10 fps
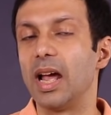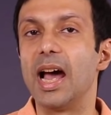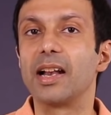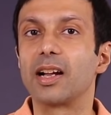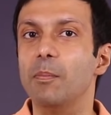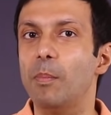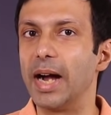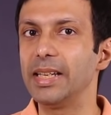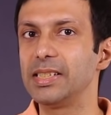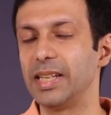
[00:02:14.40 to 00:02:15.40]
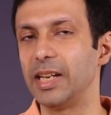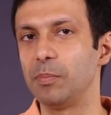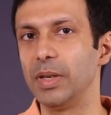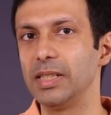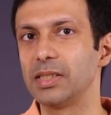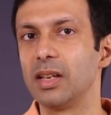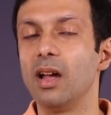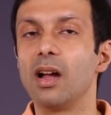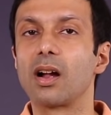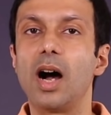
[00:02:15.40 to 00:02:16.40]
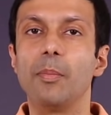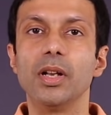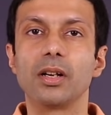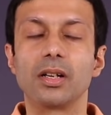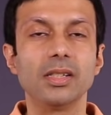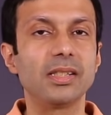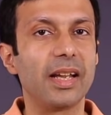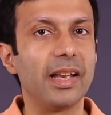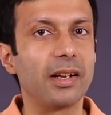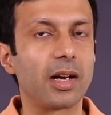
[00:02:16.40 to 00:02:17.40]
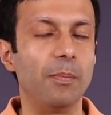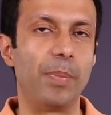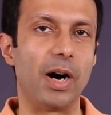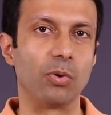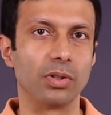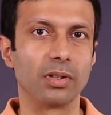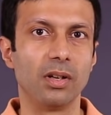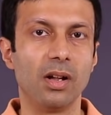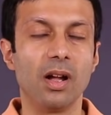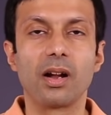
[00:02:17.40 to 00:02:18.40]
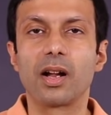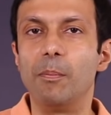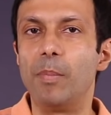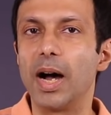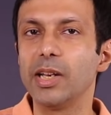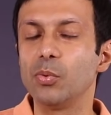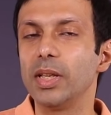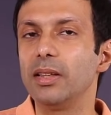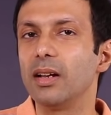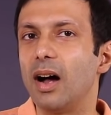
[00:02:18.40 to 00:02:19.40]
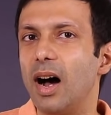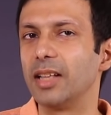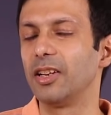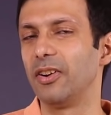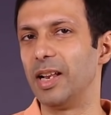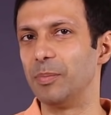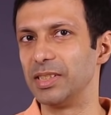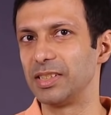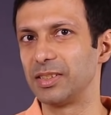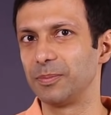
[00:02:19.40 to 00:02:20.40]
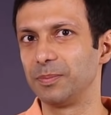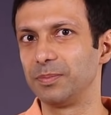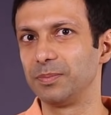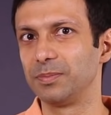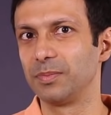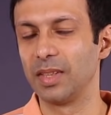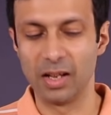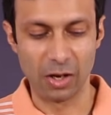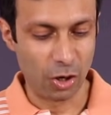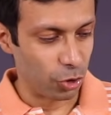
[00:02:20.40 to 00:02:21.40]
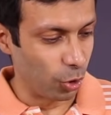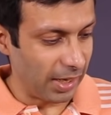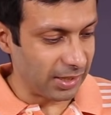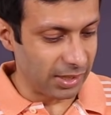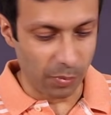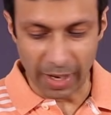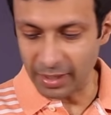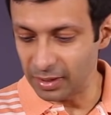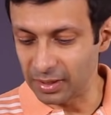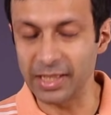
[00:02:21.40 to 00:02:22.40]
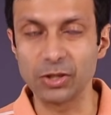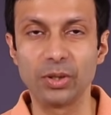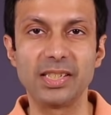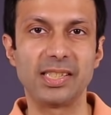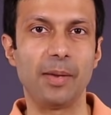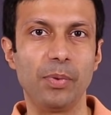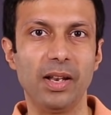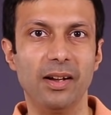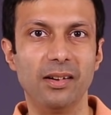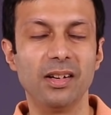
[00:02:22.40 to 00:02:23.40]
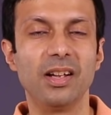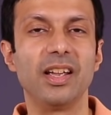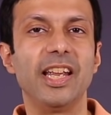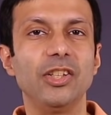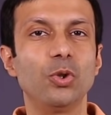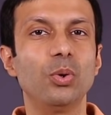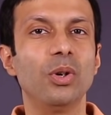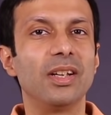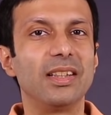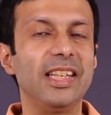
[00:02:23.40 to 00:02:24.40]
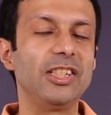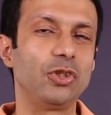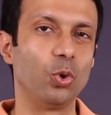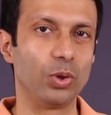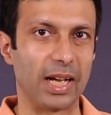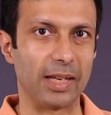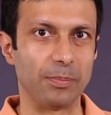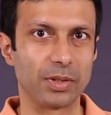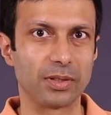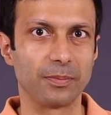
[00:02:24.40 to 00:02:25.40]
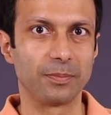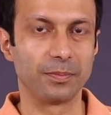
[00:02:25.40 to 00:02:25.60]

and combined state means carbon occurs in a compound combined with other elements. So let's divide the things on this table here into these two types.